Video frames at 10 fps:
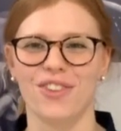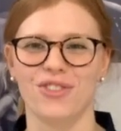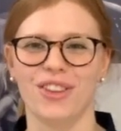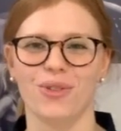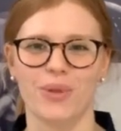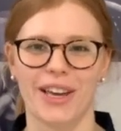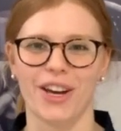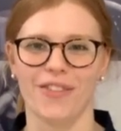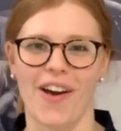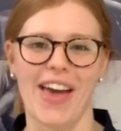another week
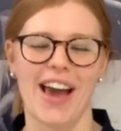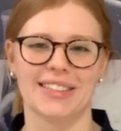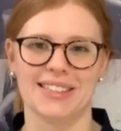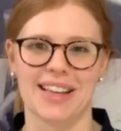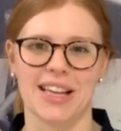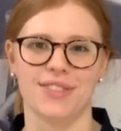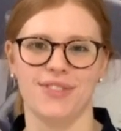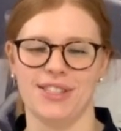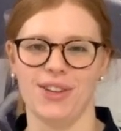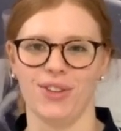of our exercise
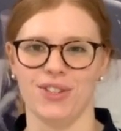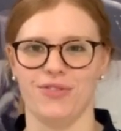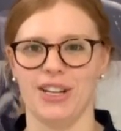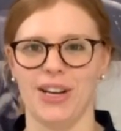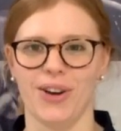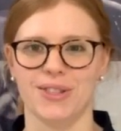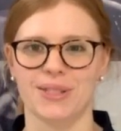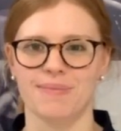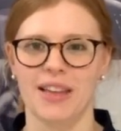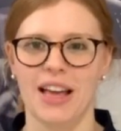physiology videos.
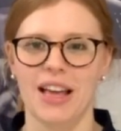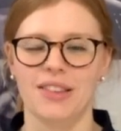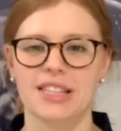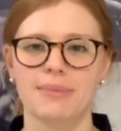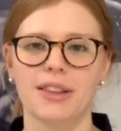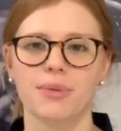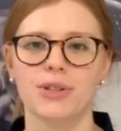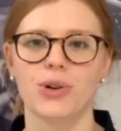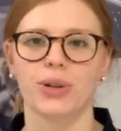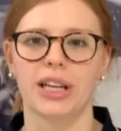This month
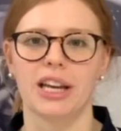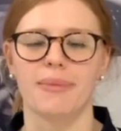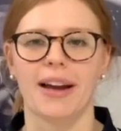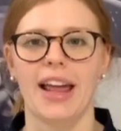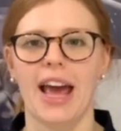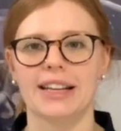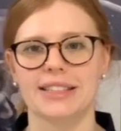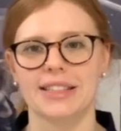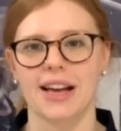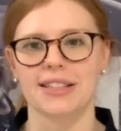we're talking about
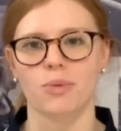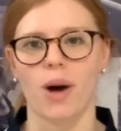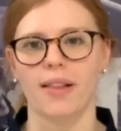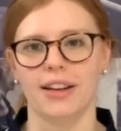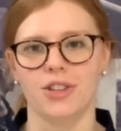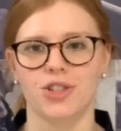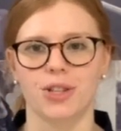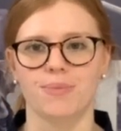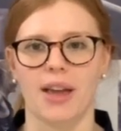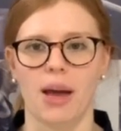exercising while
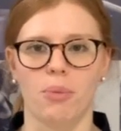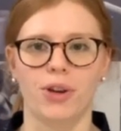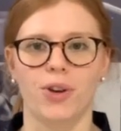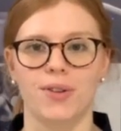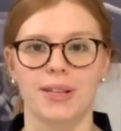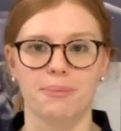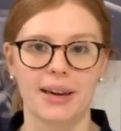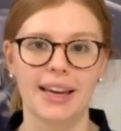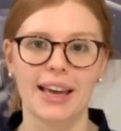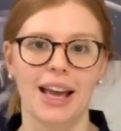injured, and we're using
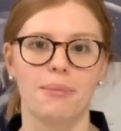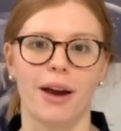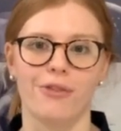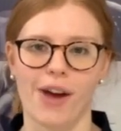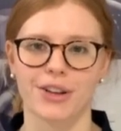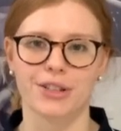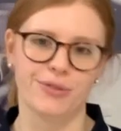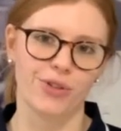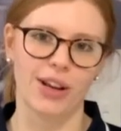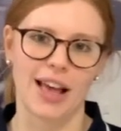me and my fractured
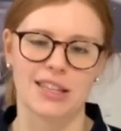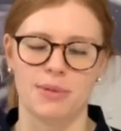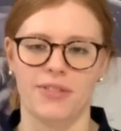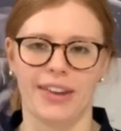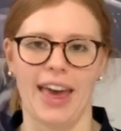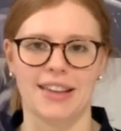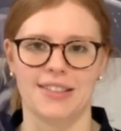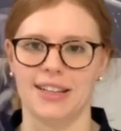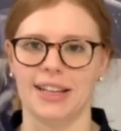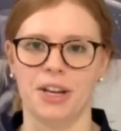foot as a bit of a case
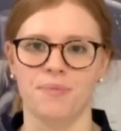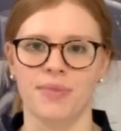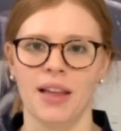study.